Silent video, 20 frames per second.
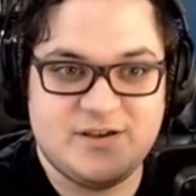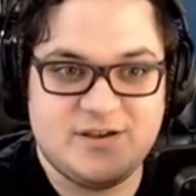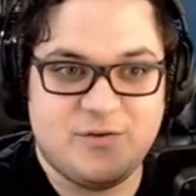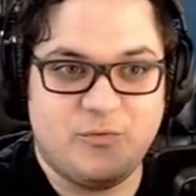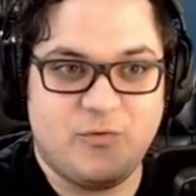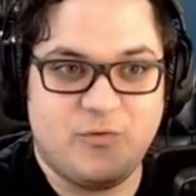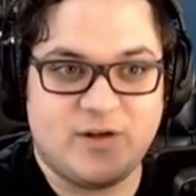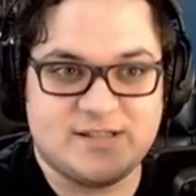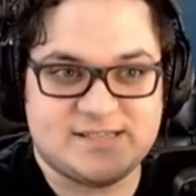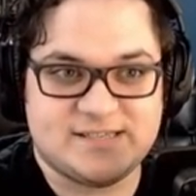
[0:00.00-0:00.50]

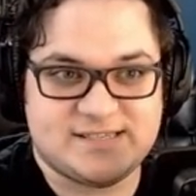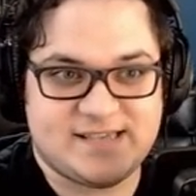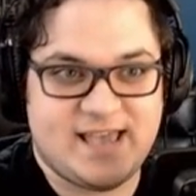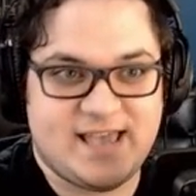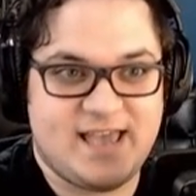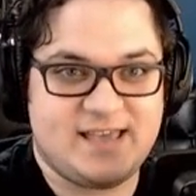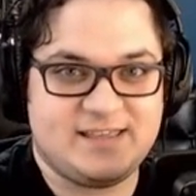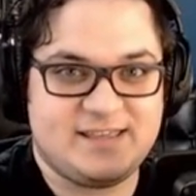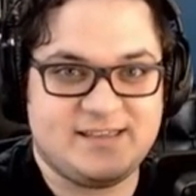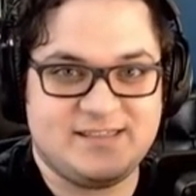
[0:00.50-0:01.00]
One
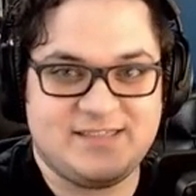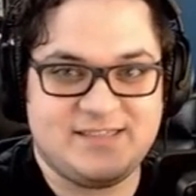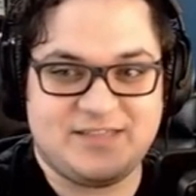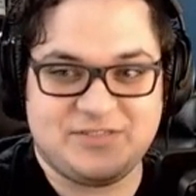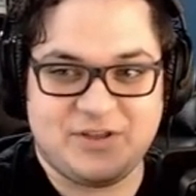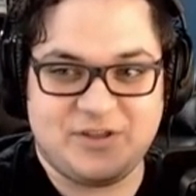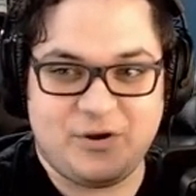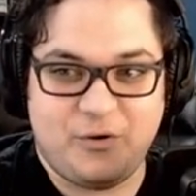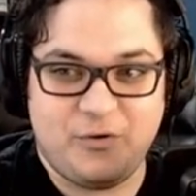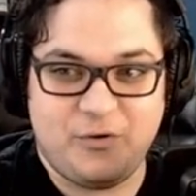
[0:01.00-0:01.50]
saying that
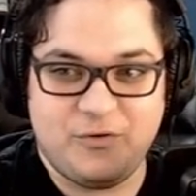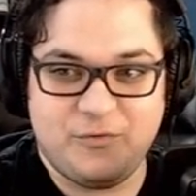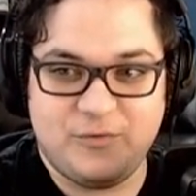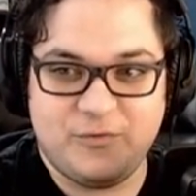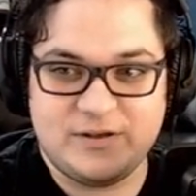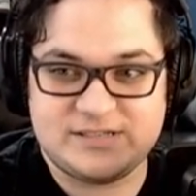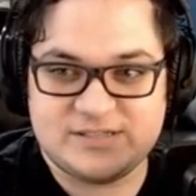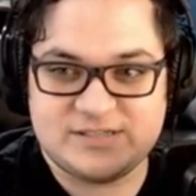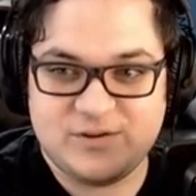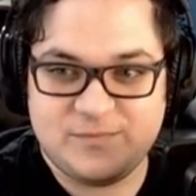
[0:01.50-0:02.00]
there
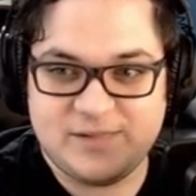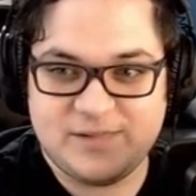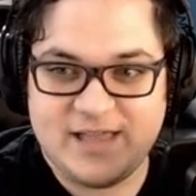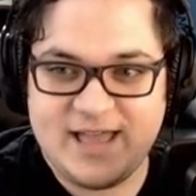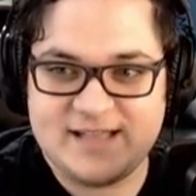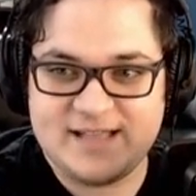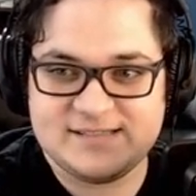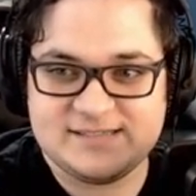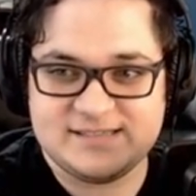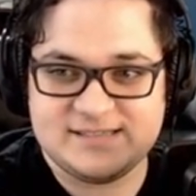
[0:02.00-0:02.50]
was no
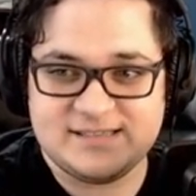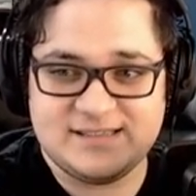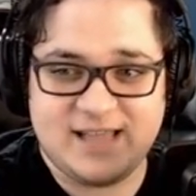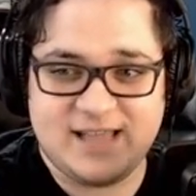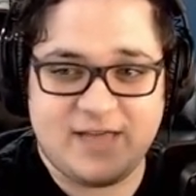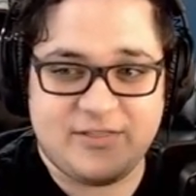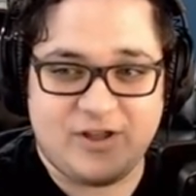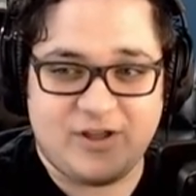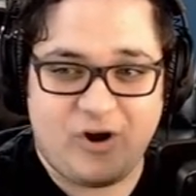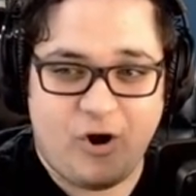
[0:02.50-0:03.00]
plans.
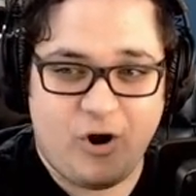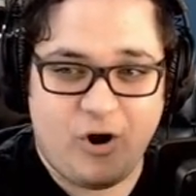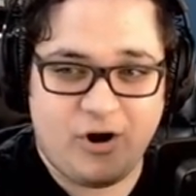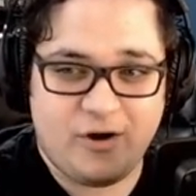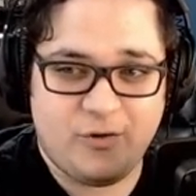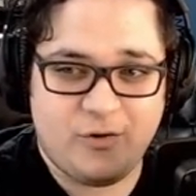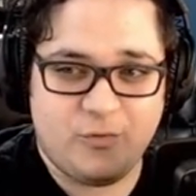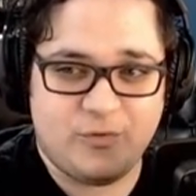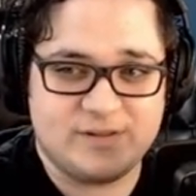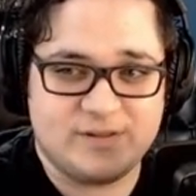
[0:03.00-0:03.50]
Now there
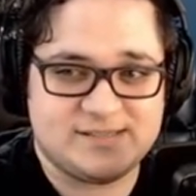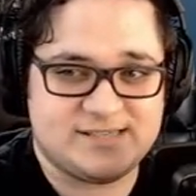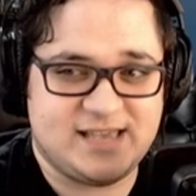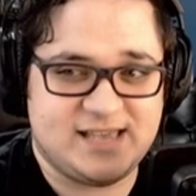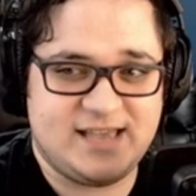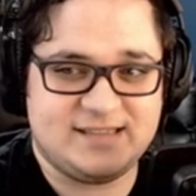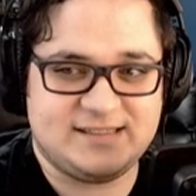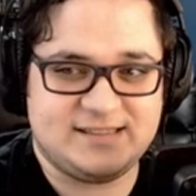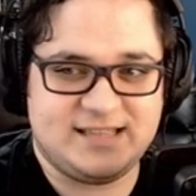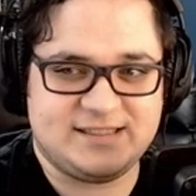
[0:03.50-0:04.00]
are. One
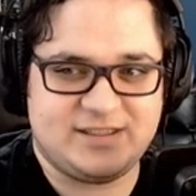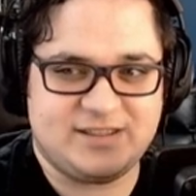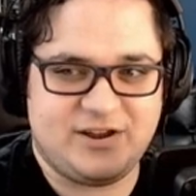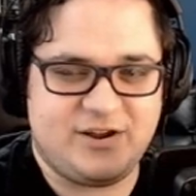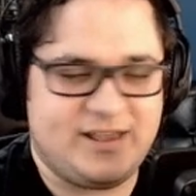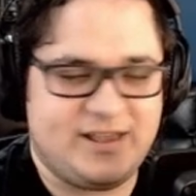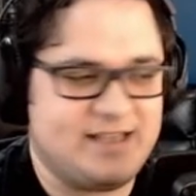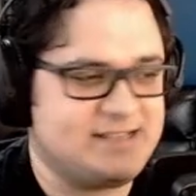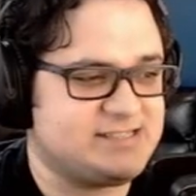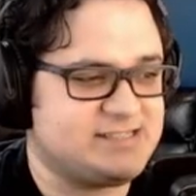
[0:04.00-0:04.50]
saying that there
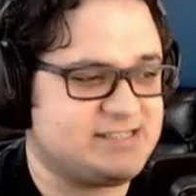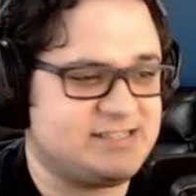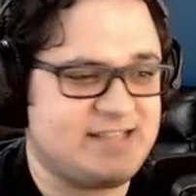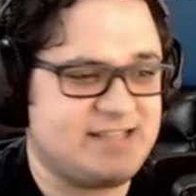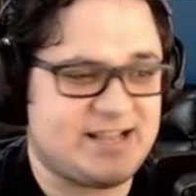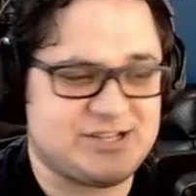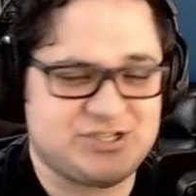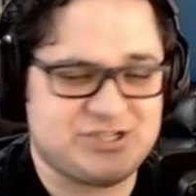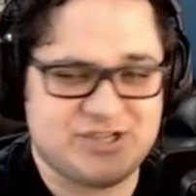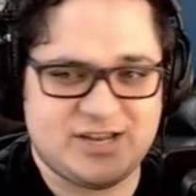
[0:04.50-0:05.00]
is a
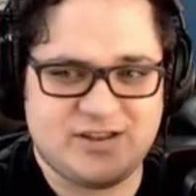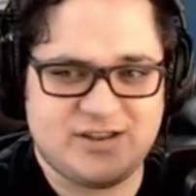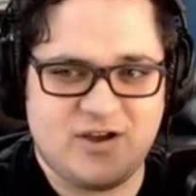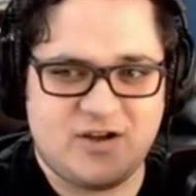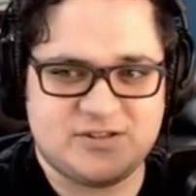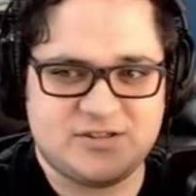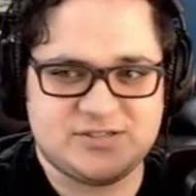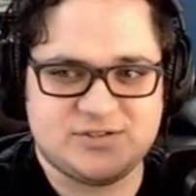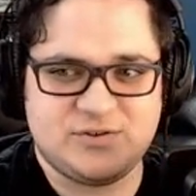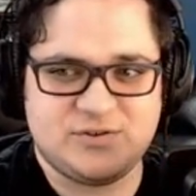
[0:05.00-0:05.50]
next gen
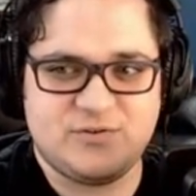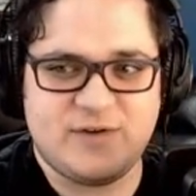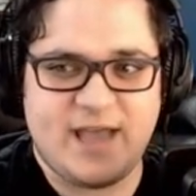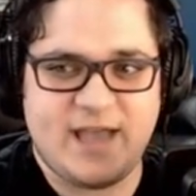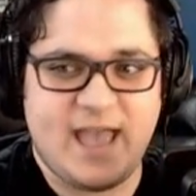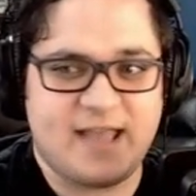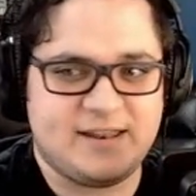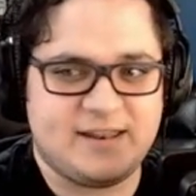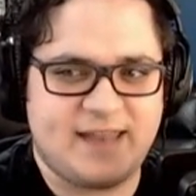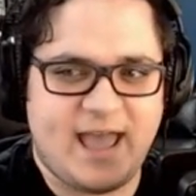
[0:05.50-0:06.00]
console
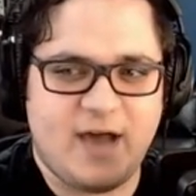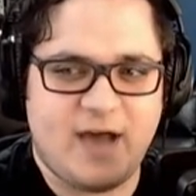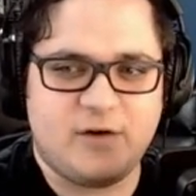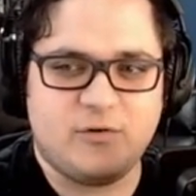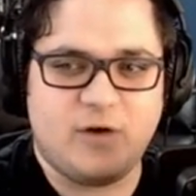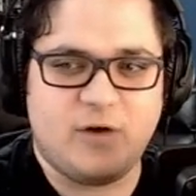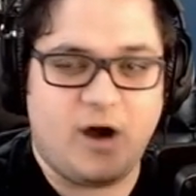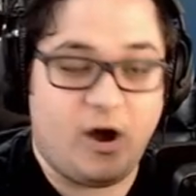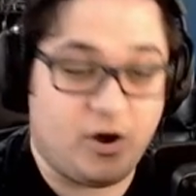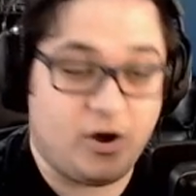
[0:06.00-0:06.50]
and
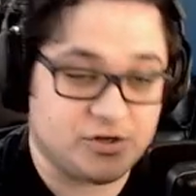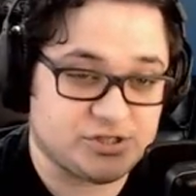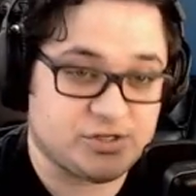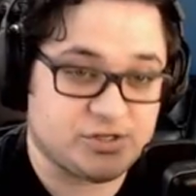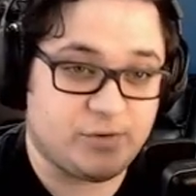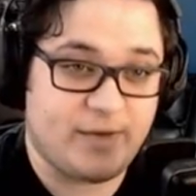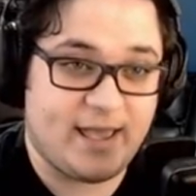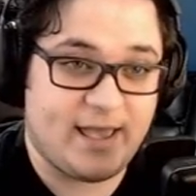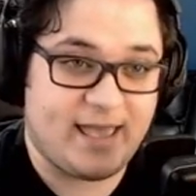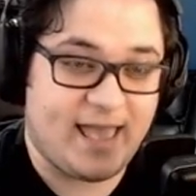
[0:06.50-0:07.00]
now
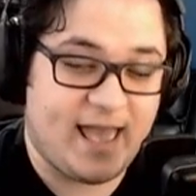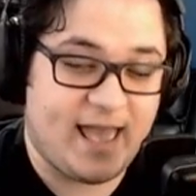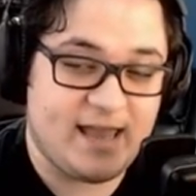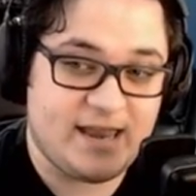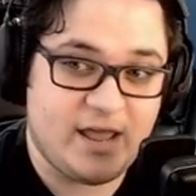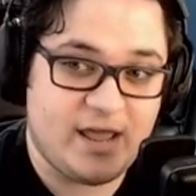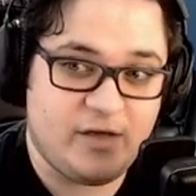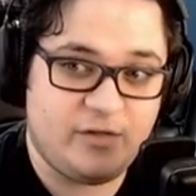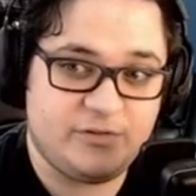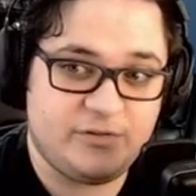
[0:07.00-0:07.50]
also a
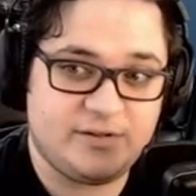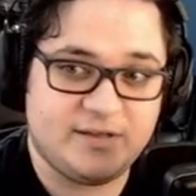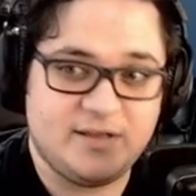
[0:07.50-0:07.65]
handheld.